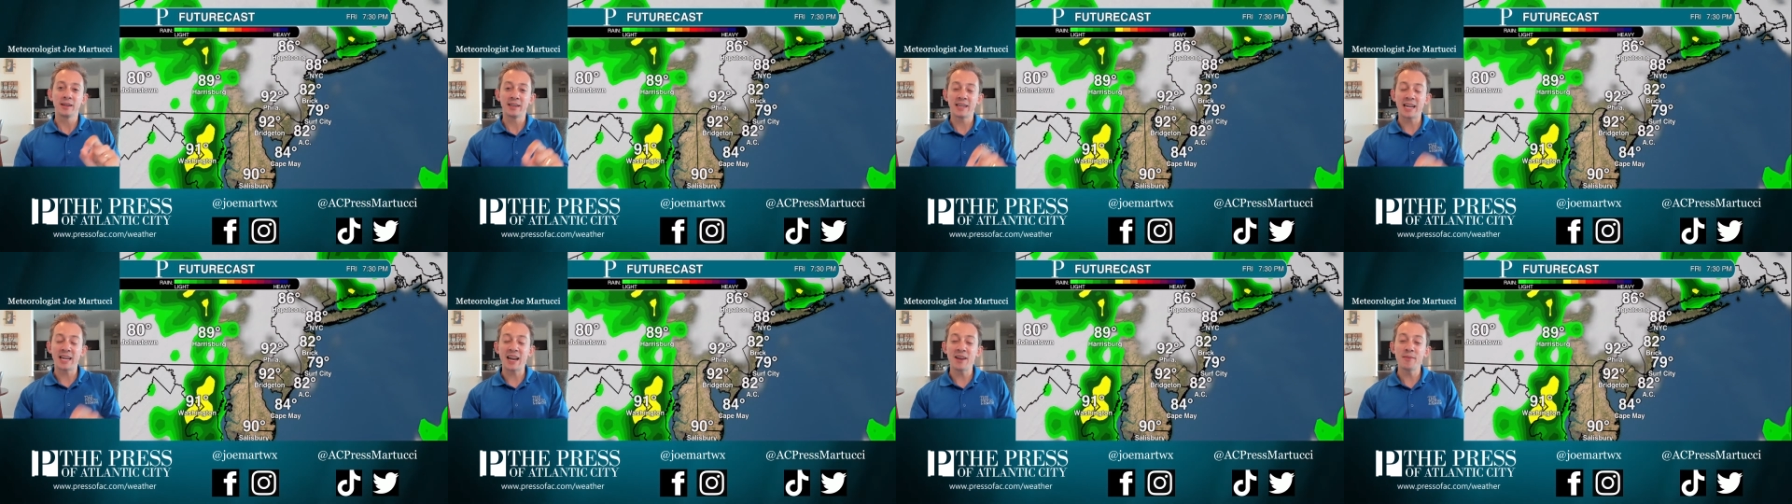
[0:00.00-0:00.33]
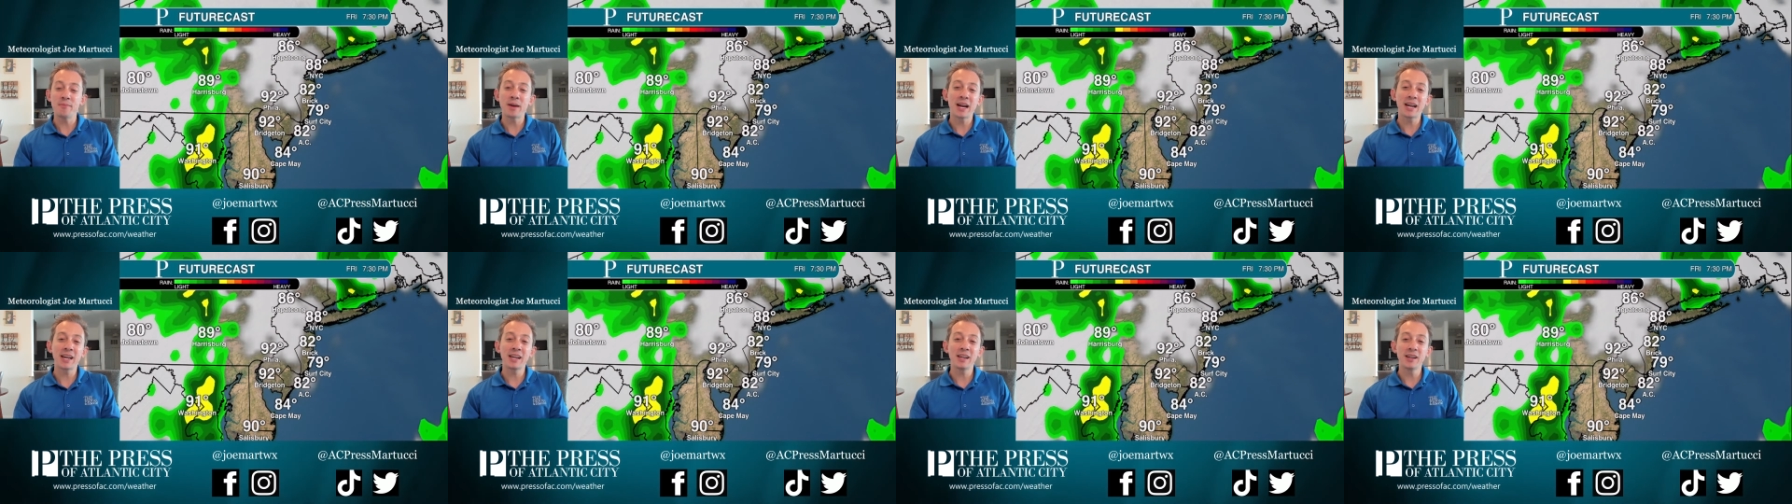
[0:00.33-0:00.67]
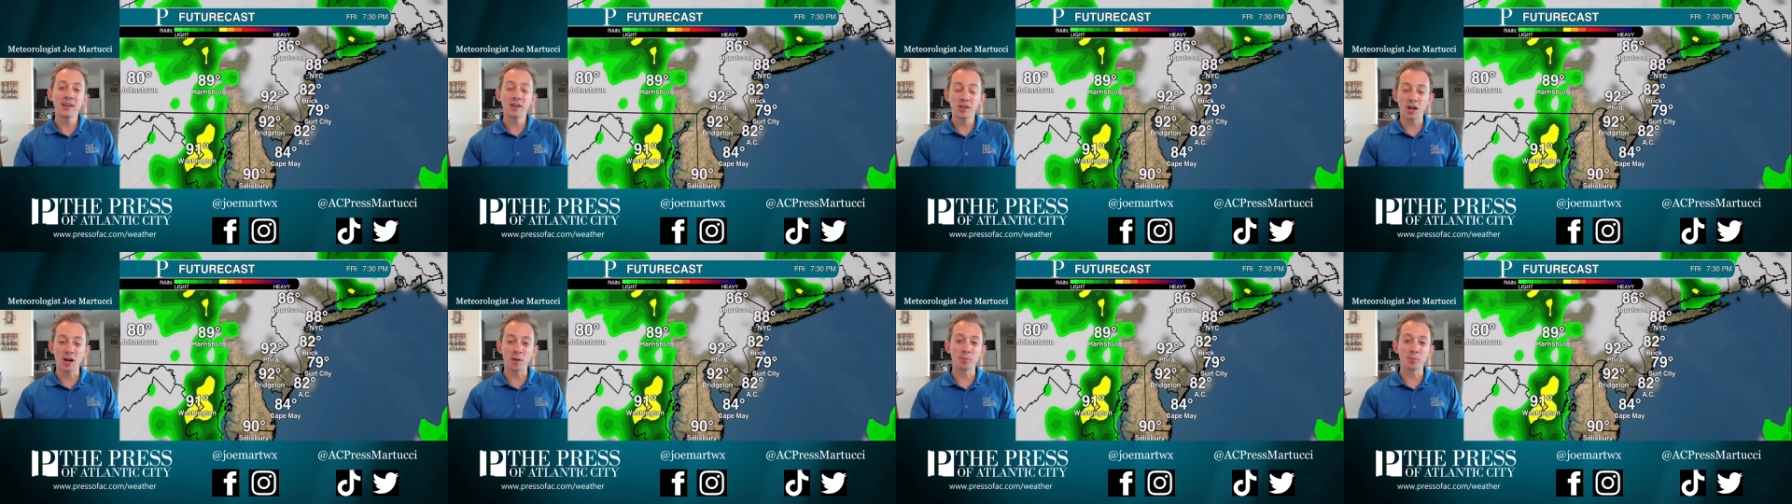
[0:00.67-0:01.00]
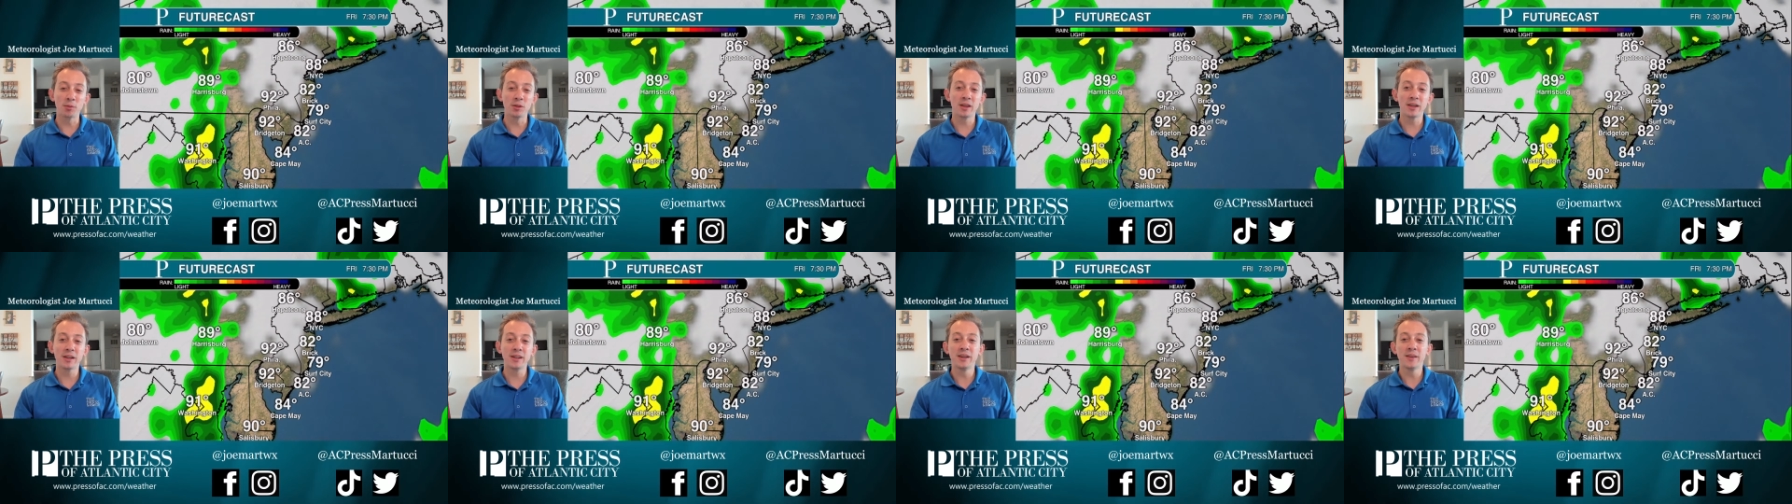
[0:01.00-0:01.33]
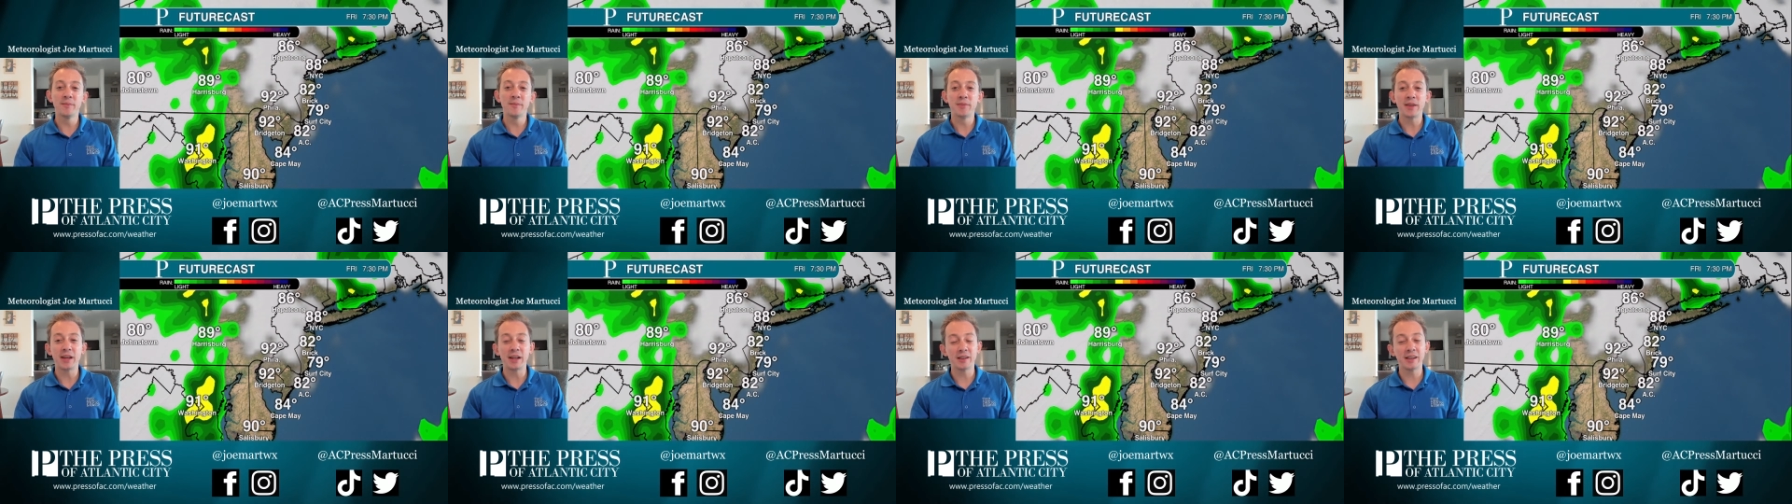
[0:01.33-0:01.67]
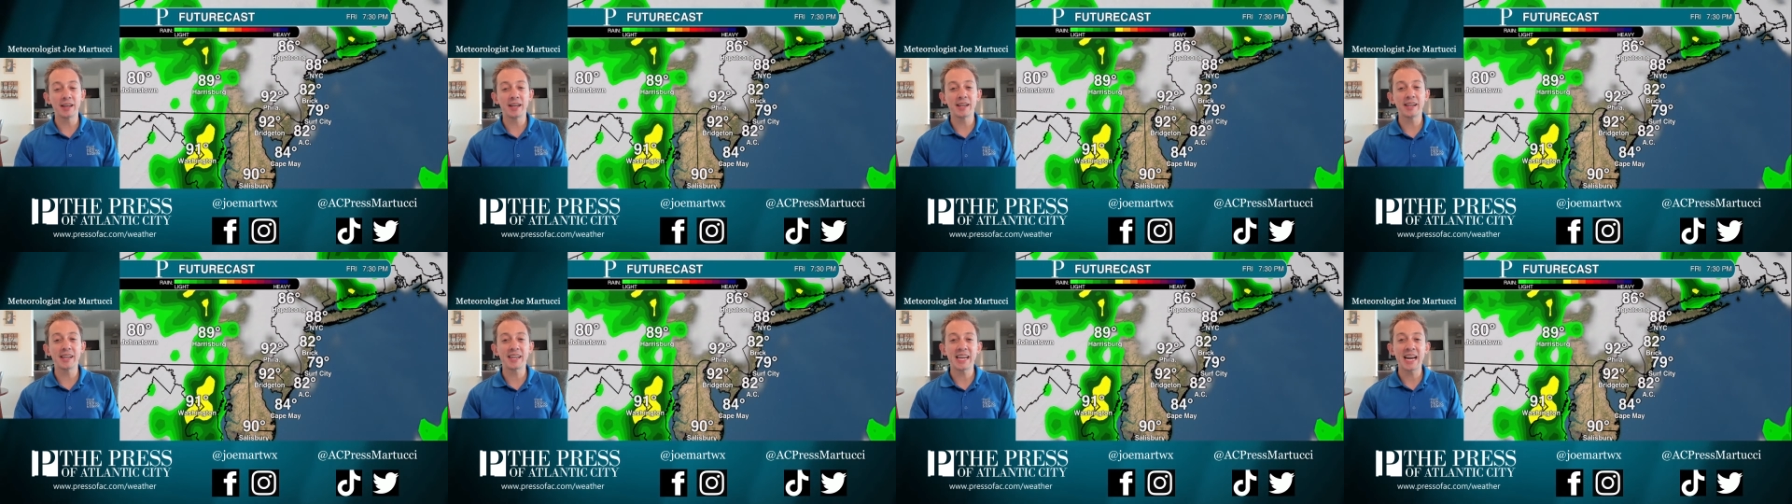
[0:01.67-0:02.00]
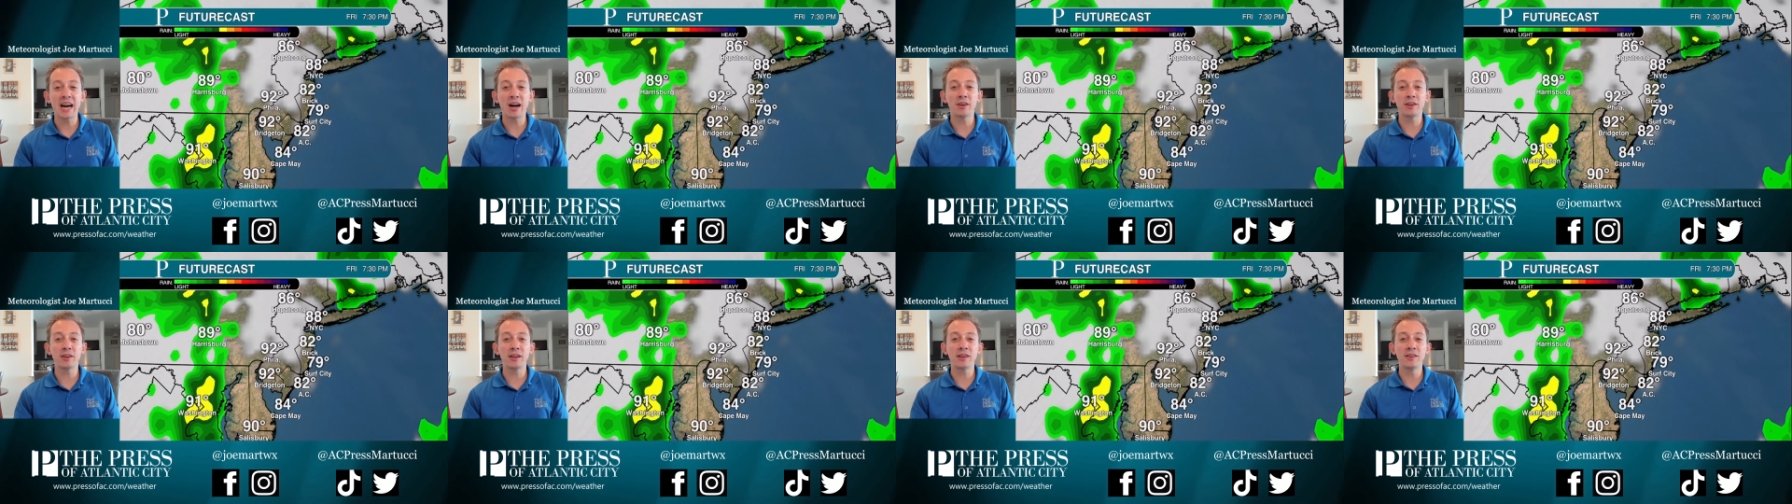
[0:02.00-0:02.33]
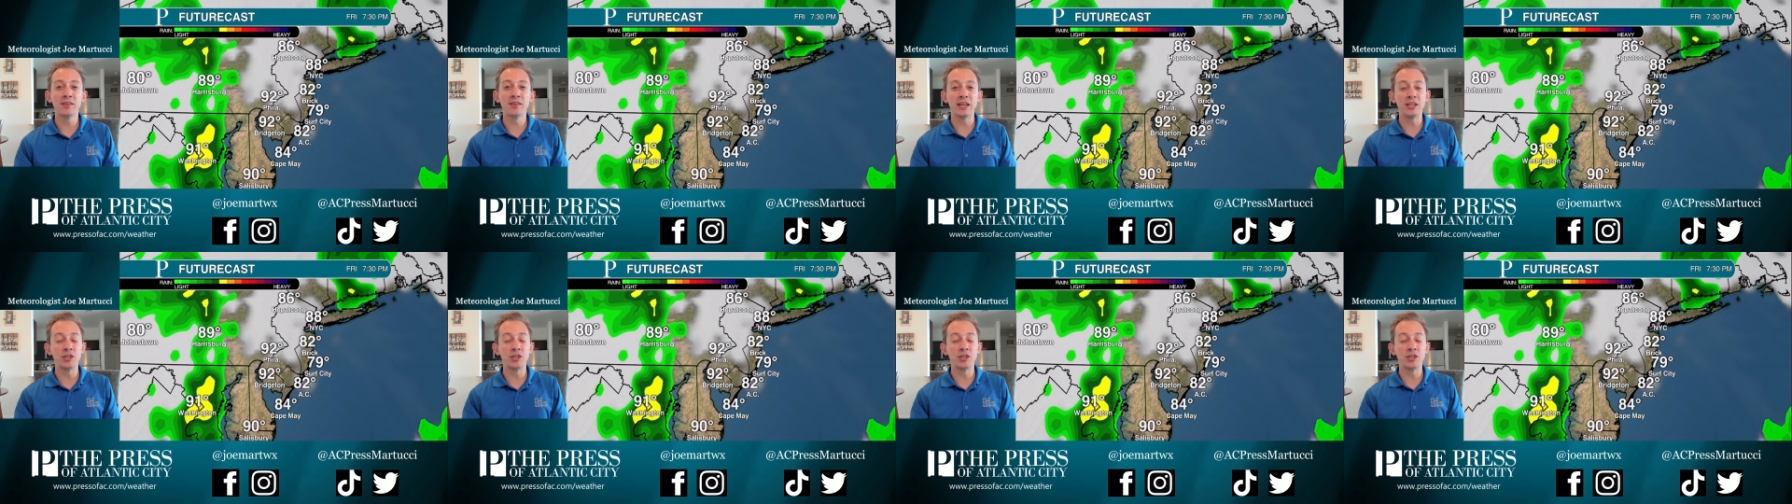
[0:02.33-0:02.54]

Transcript: Cape May, Cumberland, Atlantic counties